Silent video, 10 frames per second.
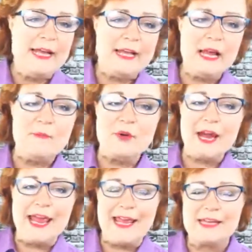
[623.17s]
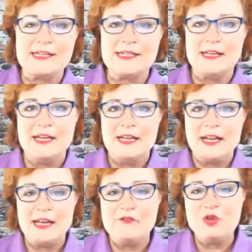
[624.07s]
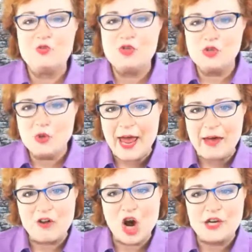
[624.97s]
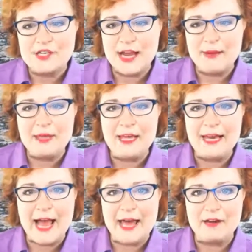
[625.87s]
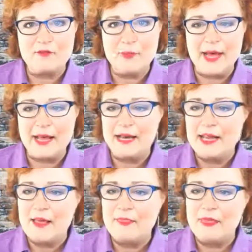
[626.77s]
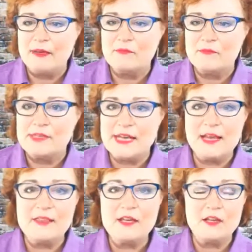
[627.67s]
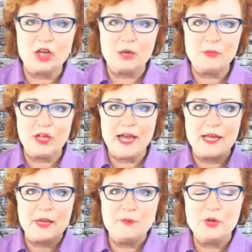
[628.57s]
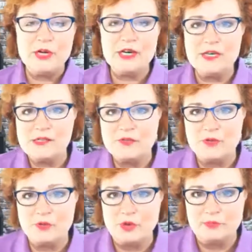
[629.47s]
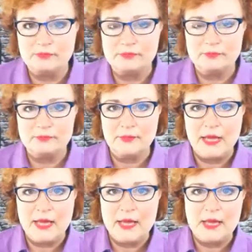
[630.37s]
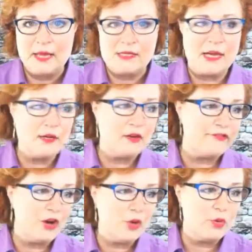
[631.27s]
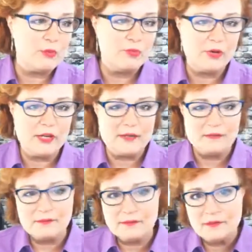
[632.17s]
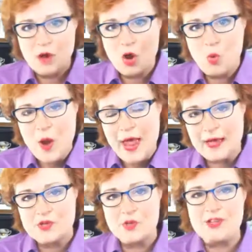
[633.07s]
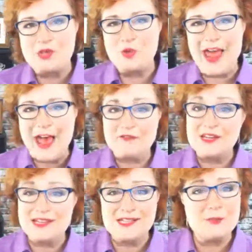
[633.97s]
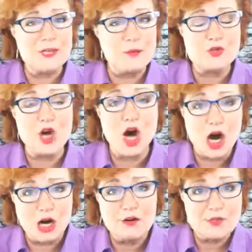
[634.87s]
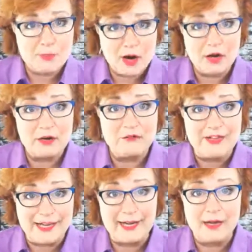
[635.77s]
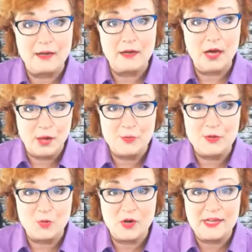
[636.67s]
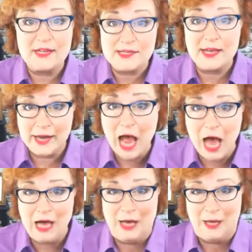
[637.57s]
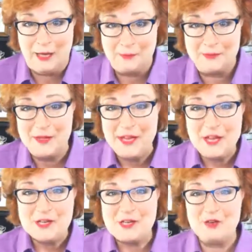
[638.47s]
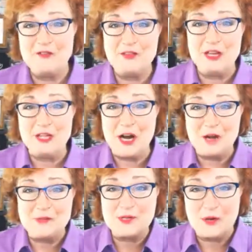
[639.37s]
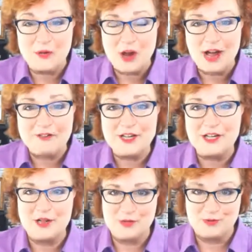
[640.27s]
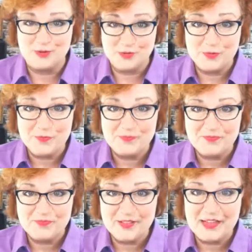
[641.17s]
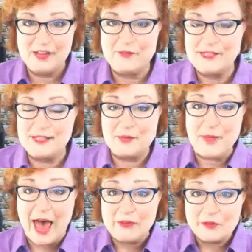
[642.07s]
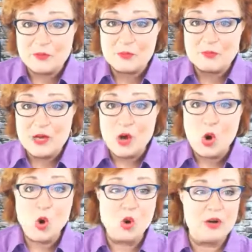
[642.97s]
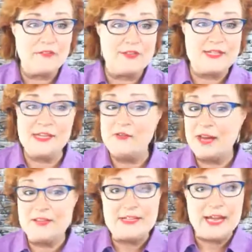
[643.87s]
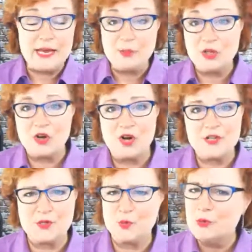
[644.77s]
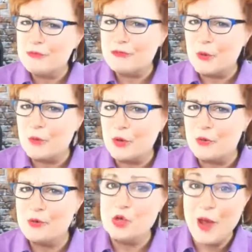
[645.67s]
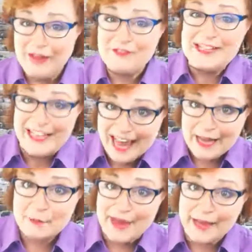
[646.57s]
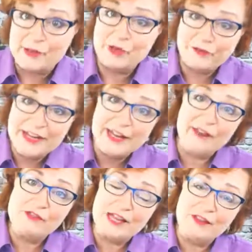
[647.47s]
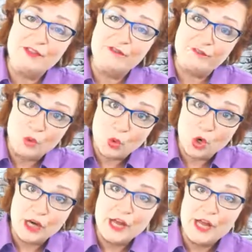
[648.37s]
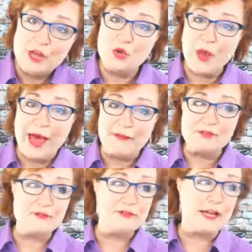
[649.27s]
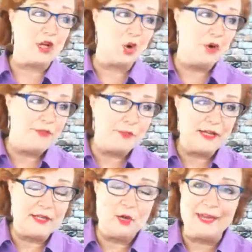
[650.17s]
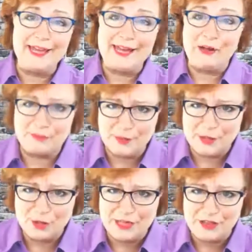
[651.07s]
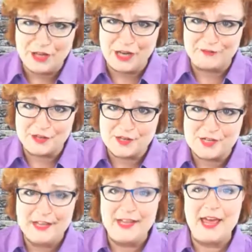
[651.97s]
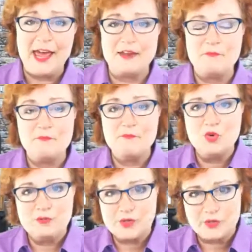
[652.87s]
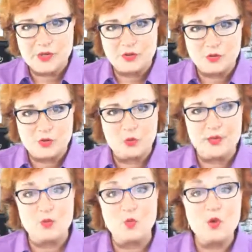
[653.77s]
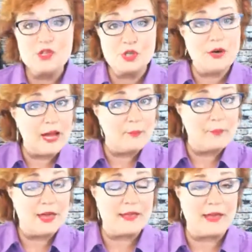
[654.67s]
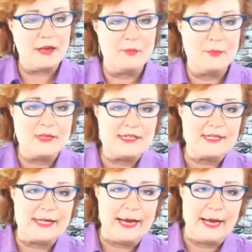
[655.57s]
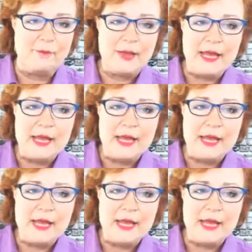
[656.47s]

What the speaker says: Number 8, if you do have a hard time getting out of bed, then take the alarm clock and put it in a different room. Take your phone and put it away so that you have to, because sometimes the hardest part of getting up in the morning is getting up. So if the alarm is going off in another room, if it's in the bathroom, or if it's even on the table across the room from you, you have to get out of bed. Your feet have to hit the floor. You have to let go of the pillow and get out from underneath the covers and move to another room. And then once you're up, make that commitment to stay up.